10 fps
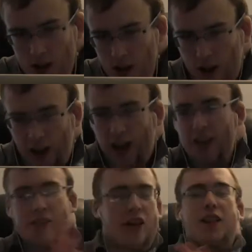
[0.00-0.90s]
Okay,
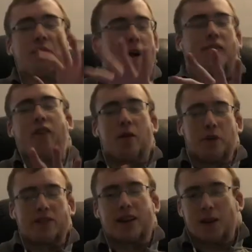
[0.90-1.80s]
this is my
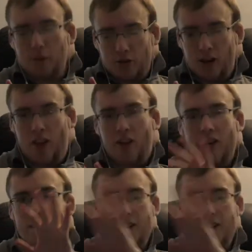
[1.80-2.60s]
favorite scene in the trailer.